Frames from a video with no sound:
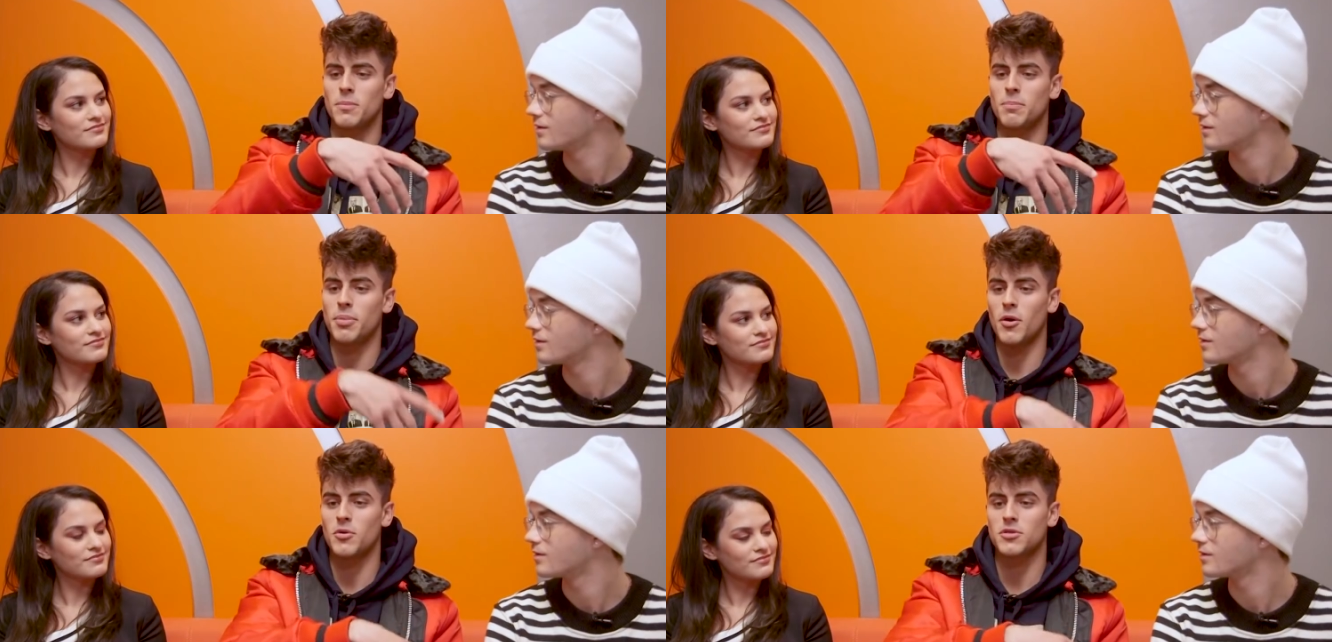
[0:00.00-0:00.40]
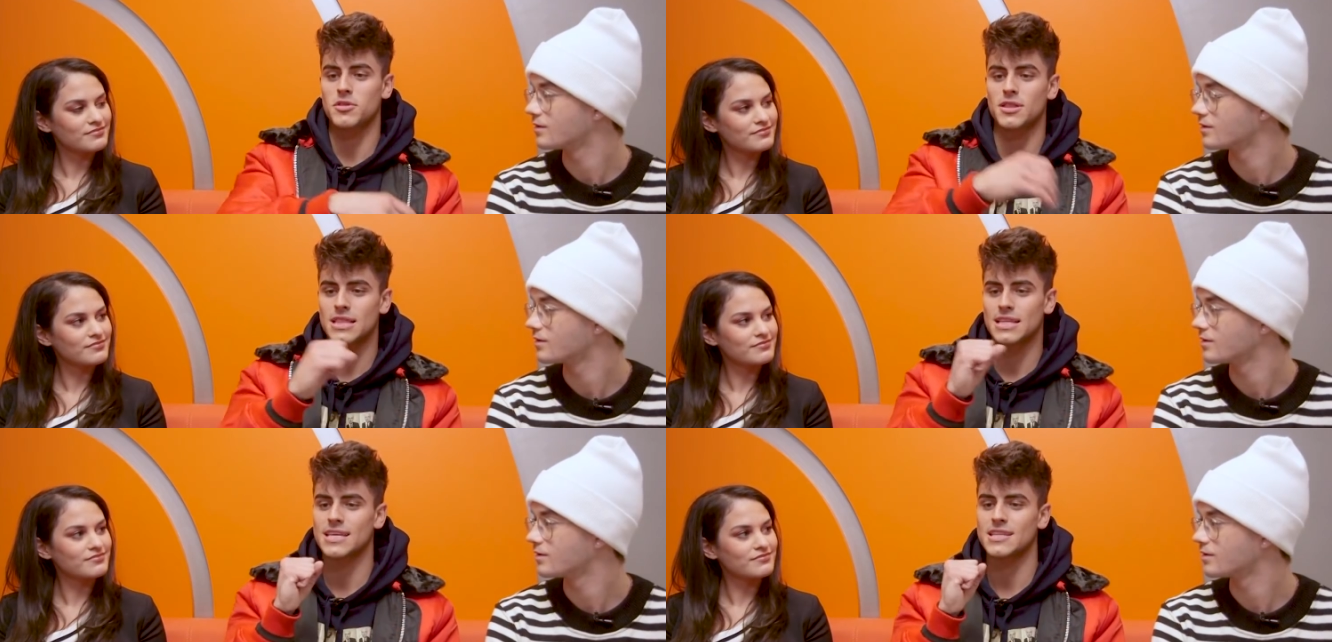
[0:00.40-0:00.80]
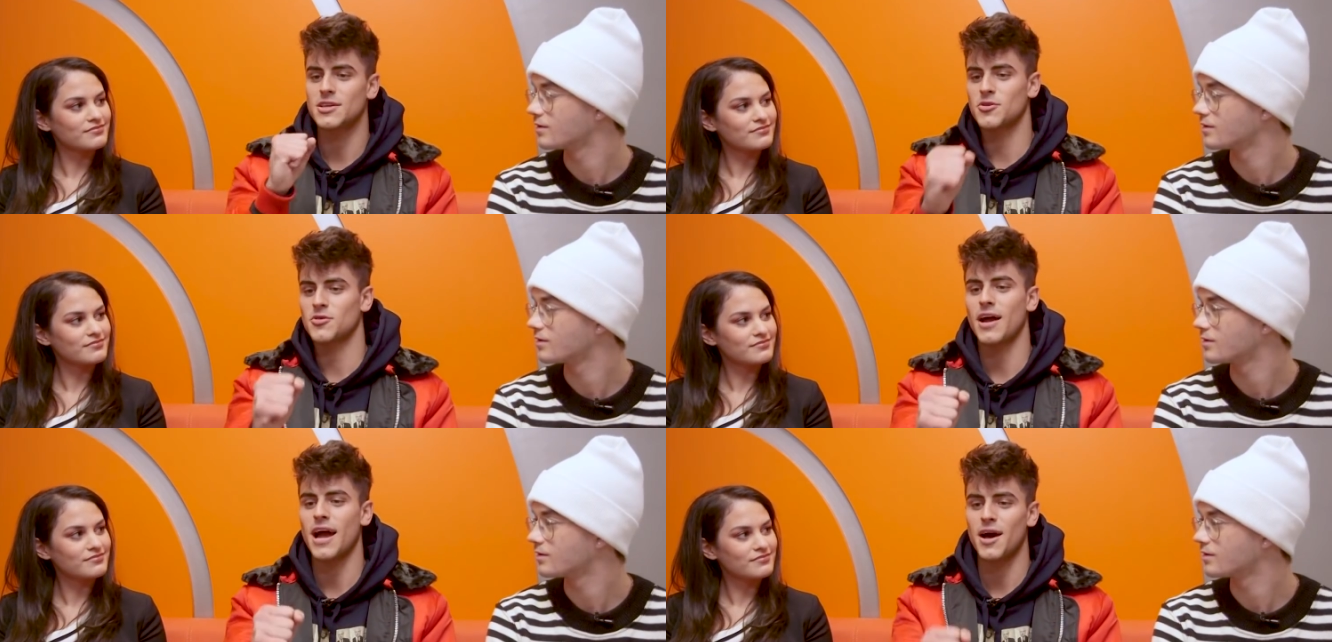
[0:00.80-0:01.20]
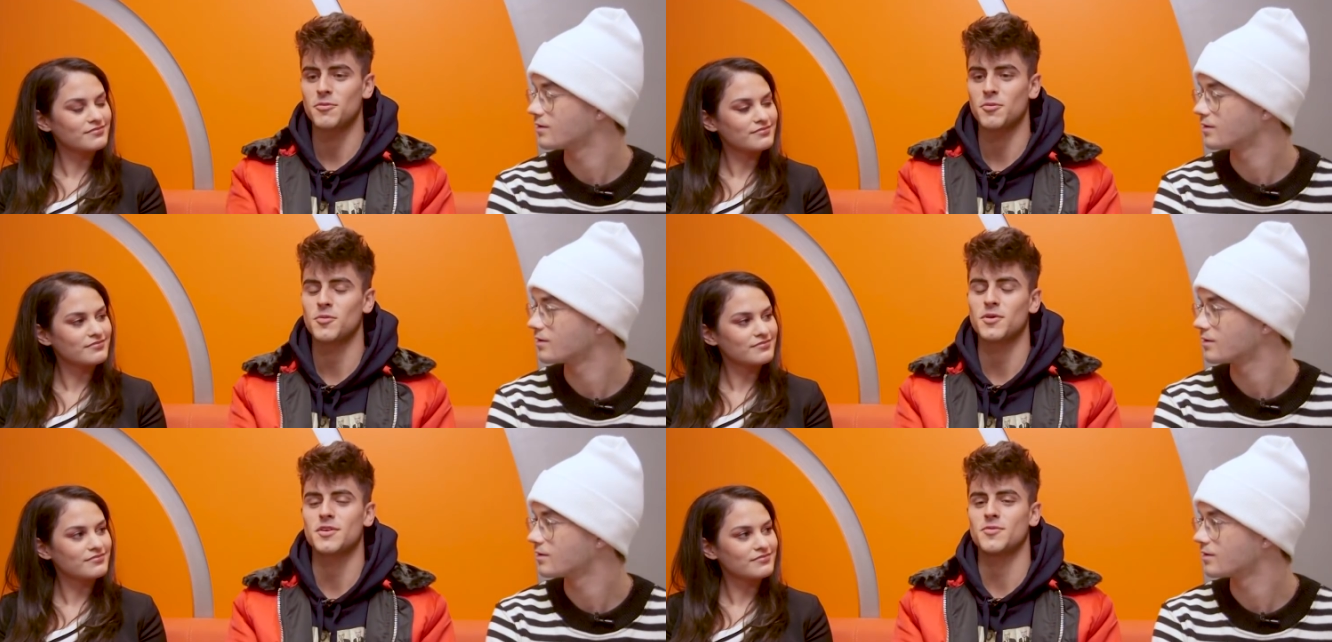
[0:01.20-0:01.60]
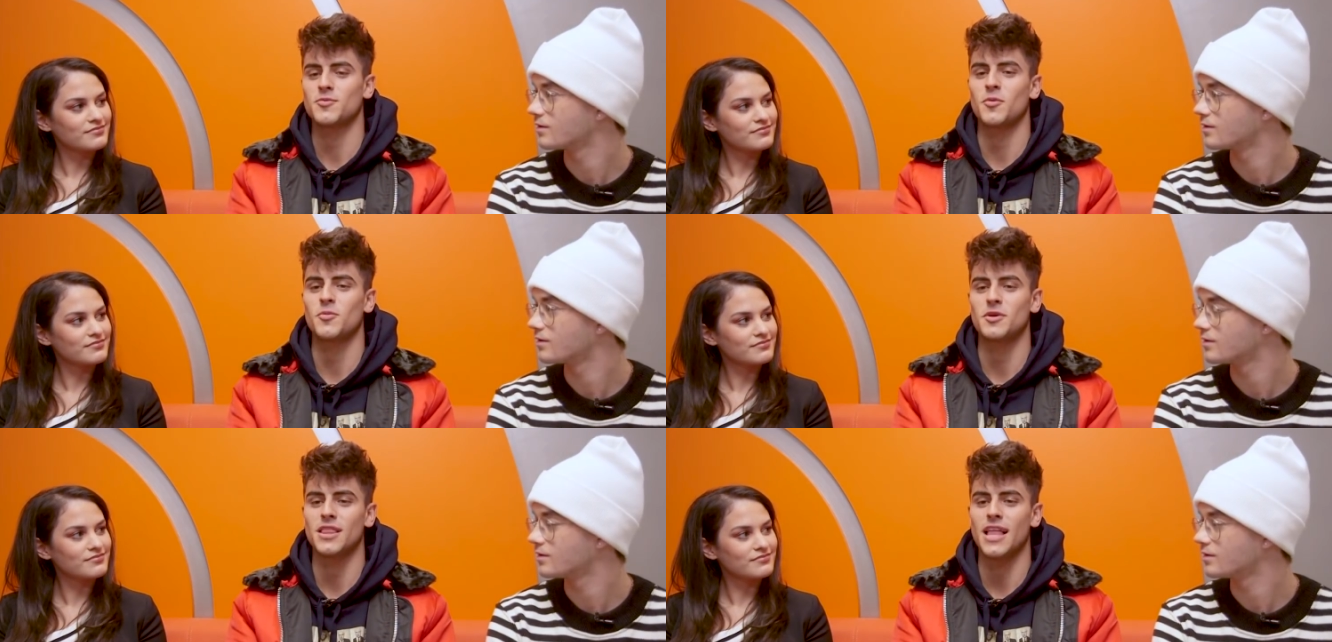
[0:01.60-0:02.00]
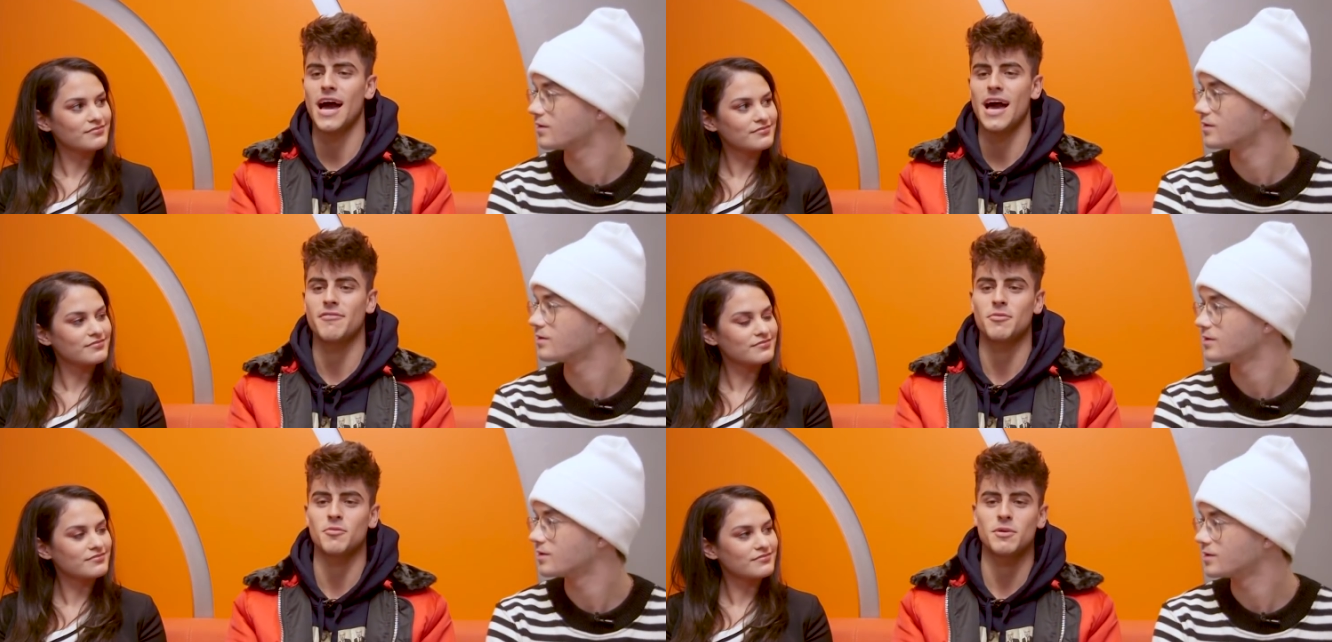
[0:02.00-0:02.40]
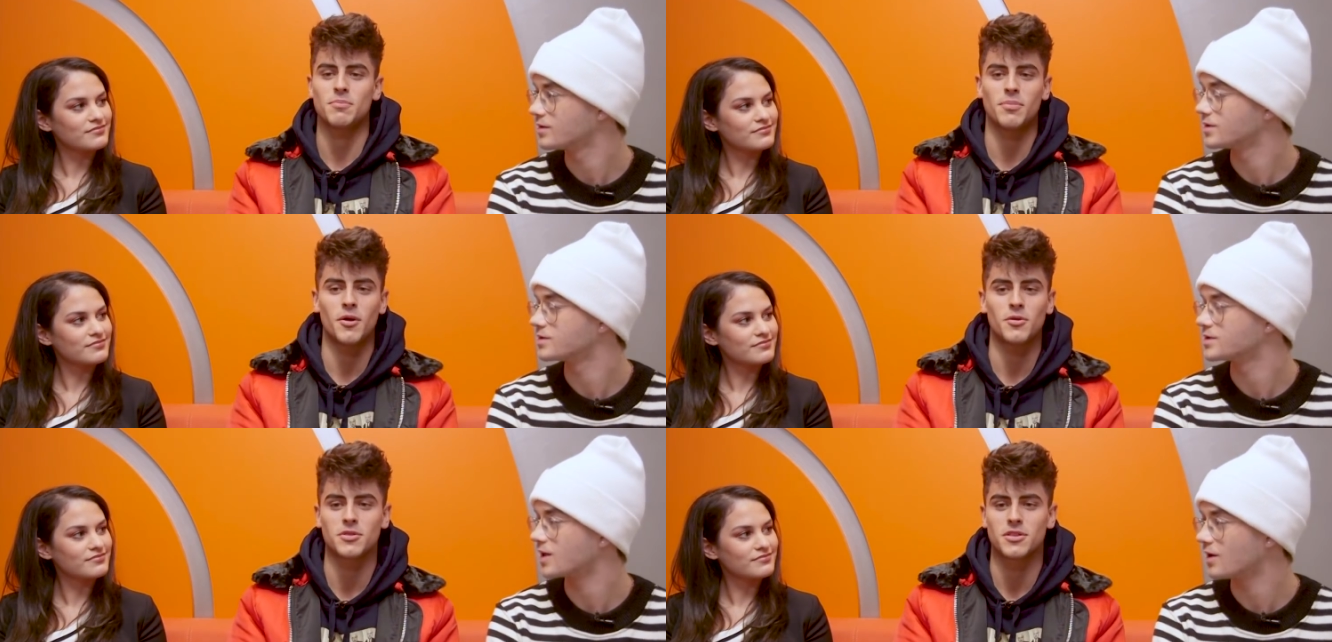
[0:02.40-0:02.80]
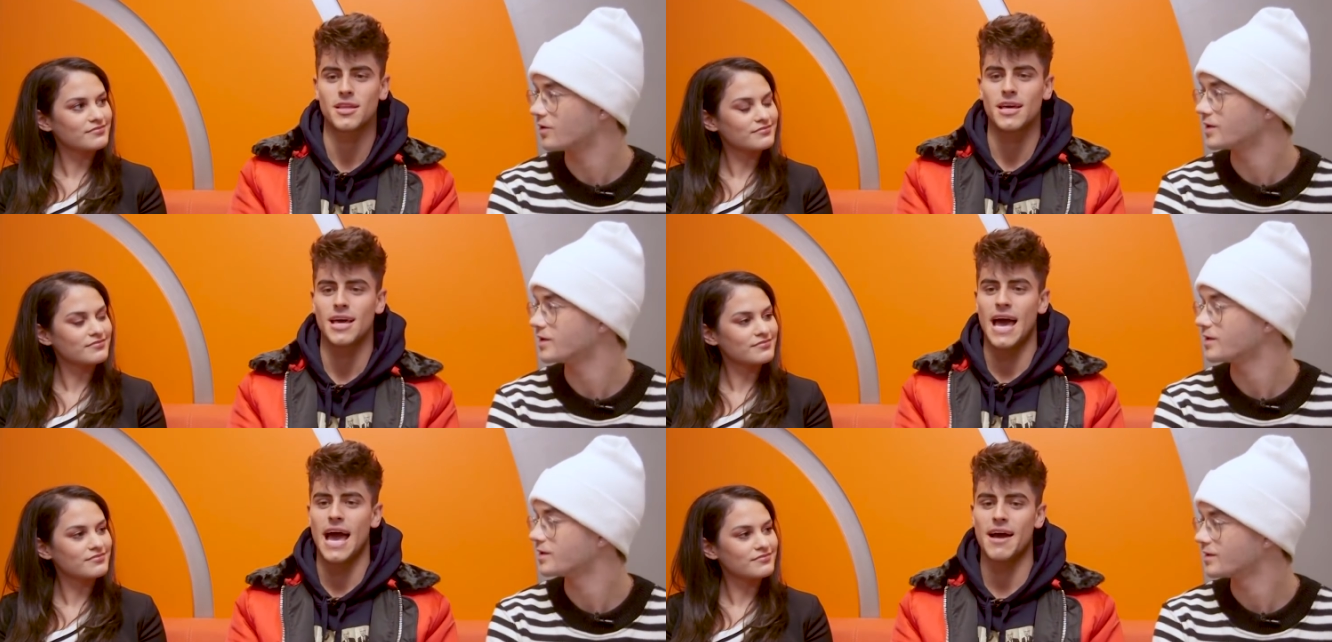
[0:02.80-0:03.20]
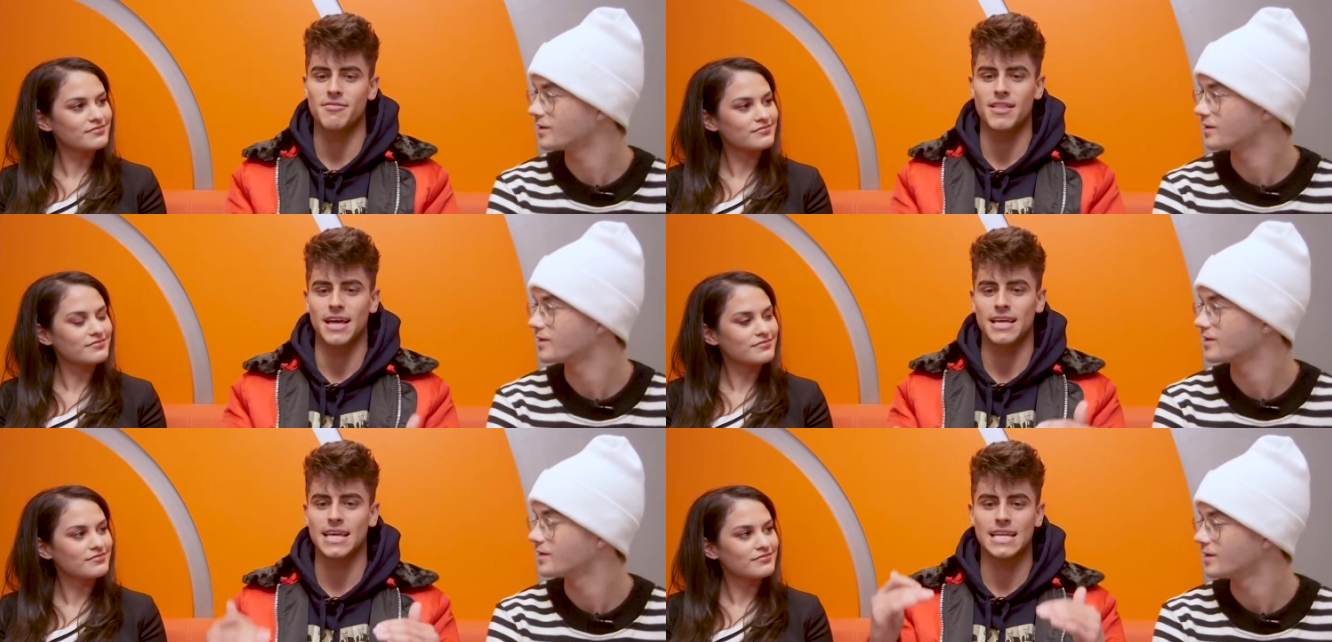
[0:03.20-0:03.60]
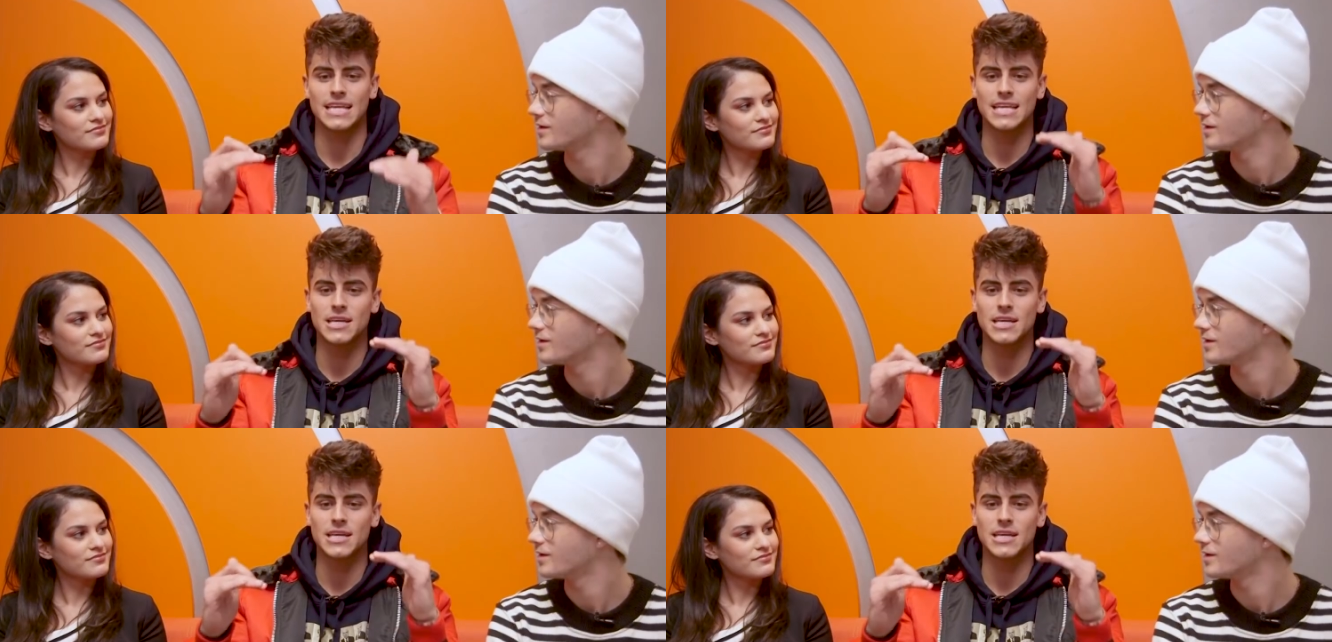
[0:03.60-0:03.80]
Speaker 1: We both lead the crowd when we're when we're live, and we both totally. have like an